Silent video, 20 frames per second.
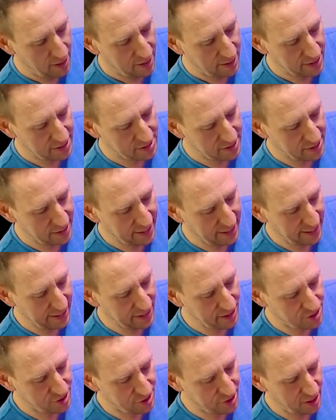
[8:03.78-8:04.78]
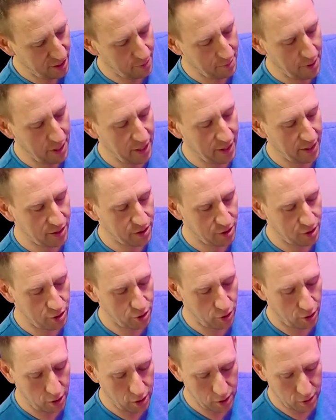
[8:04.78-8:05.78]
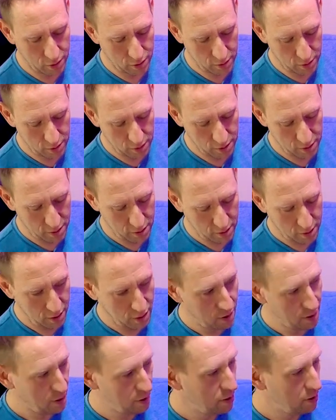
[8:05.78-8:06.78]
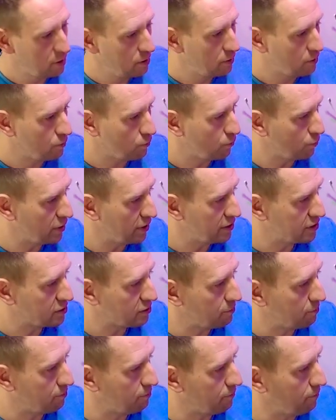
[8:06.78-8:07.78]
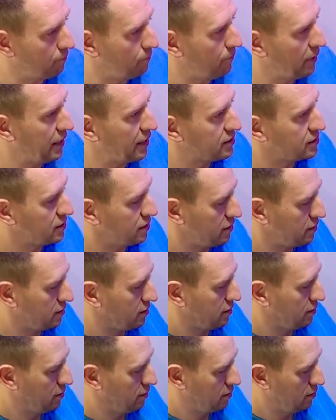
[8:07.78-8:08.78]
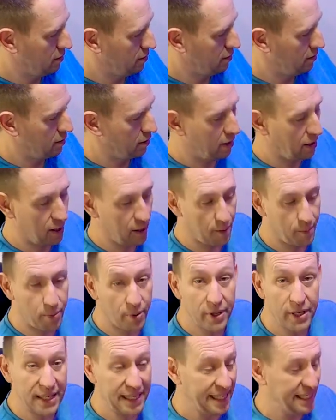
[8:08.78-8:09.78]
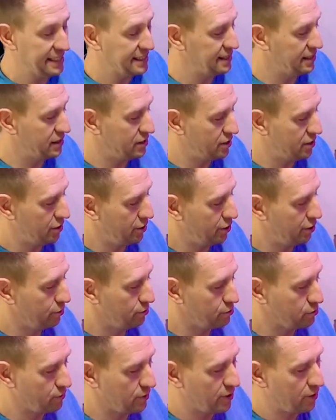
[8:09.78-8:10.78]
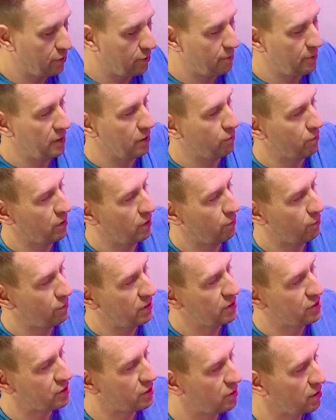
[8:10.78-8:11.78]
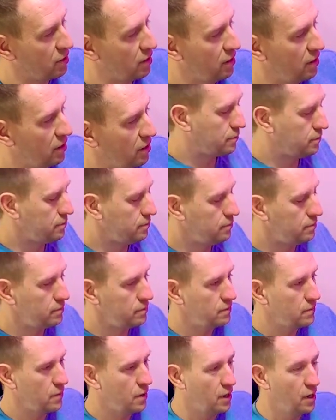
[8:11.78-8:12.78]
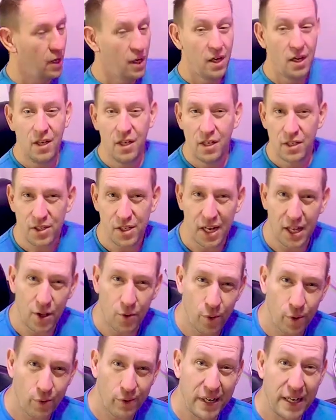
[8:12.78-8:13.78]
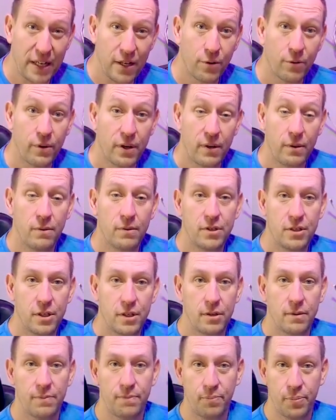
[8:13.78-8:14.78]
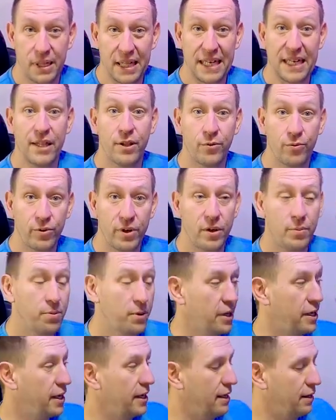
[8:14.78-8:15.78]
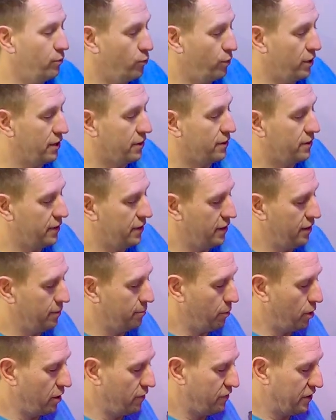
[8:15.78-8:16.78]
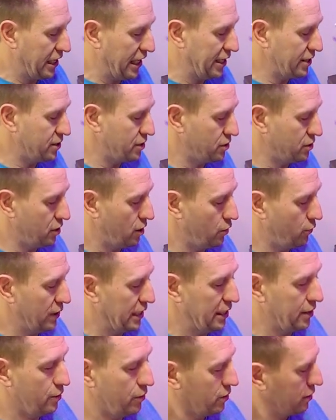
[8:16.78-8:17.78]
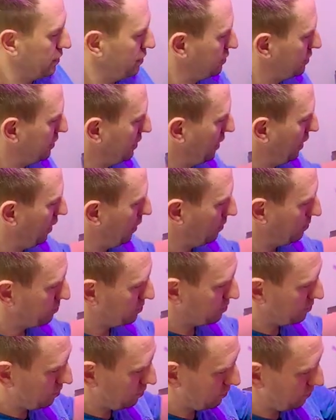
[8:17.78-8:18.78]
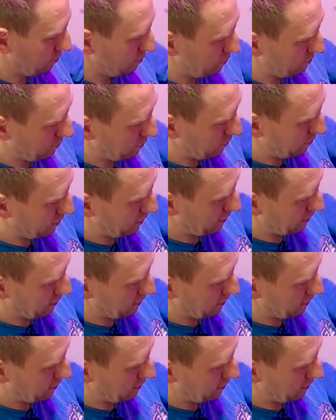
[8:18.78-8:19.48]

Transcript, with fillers: it's an HDMI dongle, which makes it uh, pretty easy to use without it being really rigid. So now that we're ready to, to play the replay with the modifications on, we need to hook this thing up. So let me go like